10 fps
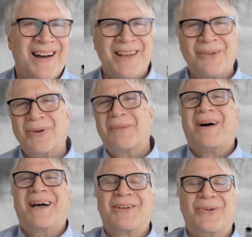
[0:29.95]
I don't want to
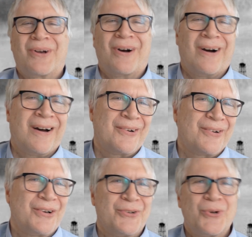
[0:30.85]
buy a new car
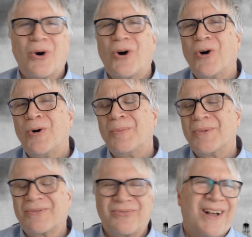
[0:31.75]
or a new home
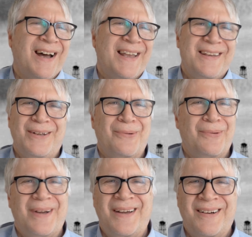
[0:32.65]
or fly
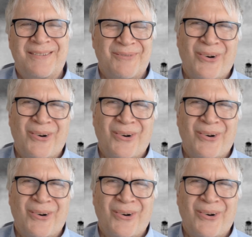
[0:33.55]
anywhere.